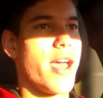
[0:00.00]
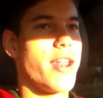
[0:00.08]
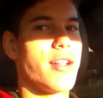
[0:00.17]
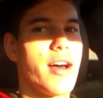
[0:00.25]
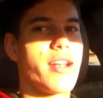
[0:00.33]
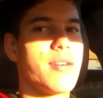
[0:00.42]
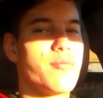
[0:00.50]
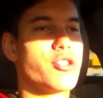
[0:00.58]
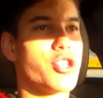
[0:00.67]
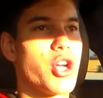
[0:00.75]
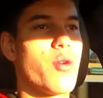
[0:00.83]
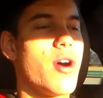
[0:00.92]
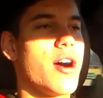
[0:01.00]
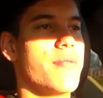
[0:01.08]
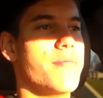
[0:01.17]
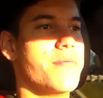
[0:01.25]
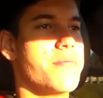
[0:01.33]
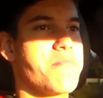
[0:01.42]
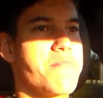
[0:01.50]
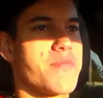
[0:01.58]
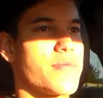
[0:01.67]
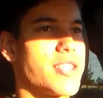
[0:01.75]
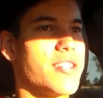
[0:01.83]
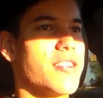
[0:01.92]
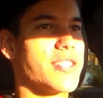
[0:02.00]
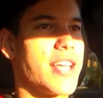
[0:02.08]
and a lot of them would show up still